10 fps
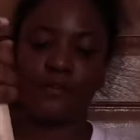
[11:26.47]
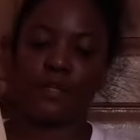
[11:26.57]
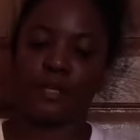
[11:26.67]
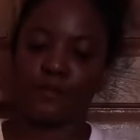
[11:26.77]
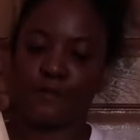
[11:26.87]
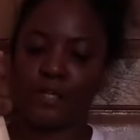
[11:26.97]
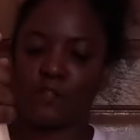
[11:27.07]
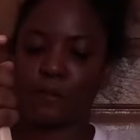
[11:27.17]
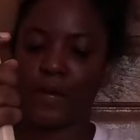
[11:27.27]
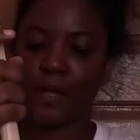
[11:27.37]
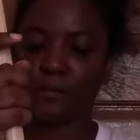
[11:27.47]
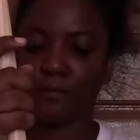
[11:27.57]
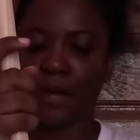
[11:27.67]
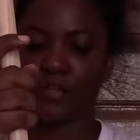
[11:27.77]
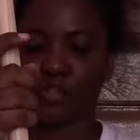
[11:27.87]
even if this part
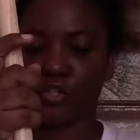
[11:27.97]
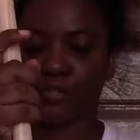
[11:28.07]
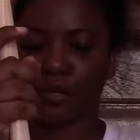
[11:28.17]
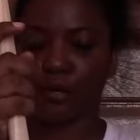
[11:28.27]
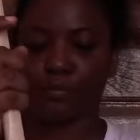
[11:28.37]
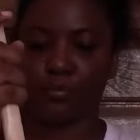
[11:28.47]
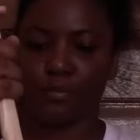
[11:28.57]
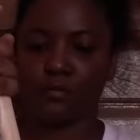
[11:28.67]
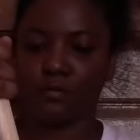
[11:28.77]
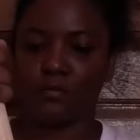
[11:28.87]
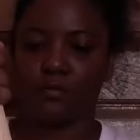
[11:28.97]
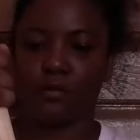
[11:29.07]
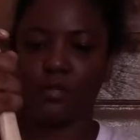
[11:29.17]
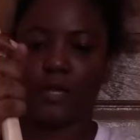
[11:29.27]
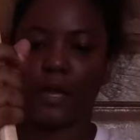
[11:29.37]
mashes up,
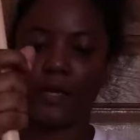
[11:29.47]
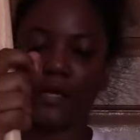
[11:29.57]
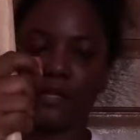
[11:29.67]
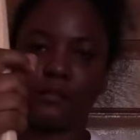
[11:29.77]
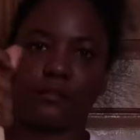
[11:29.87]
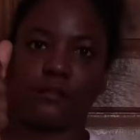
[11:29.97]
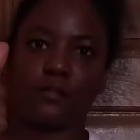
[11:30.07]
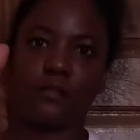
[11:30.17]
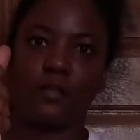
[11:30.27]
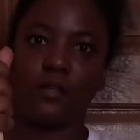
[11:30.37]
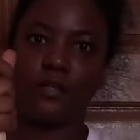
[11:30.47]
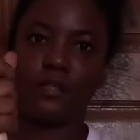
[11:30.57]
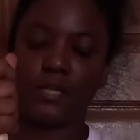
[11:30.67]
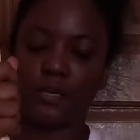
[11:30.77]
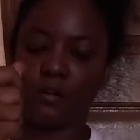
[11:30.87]
I can
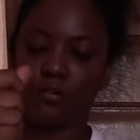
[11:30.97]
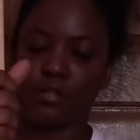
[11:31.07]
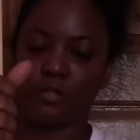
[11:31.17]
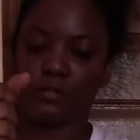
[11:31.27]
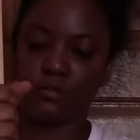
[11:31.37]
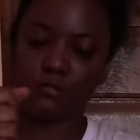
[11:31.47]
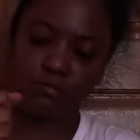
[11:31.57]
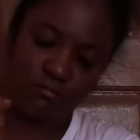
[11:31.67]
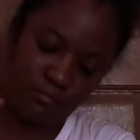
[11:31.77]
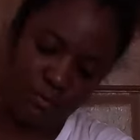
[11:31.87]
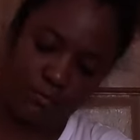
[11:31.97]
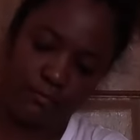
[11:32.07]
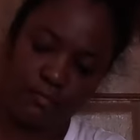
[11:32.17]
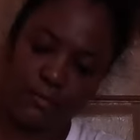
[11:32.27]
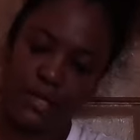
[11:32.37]
take out
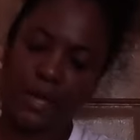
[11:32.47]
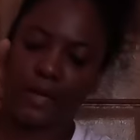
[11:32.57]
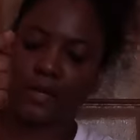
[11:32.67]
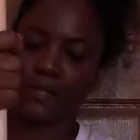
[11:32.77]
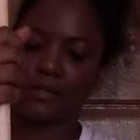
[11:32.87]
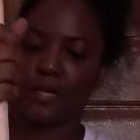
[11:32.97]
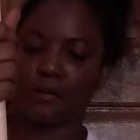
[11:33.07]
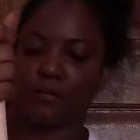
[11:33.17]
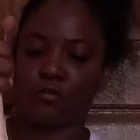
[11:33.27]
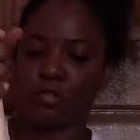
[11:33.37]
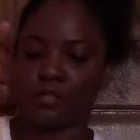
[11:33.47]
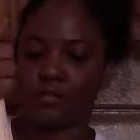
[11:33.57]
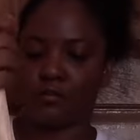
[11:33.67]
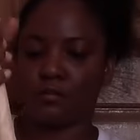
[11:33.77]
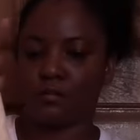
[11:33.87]
the, I can take out
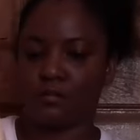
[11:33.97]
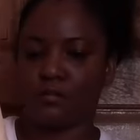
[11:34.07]
the,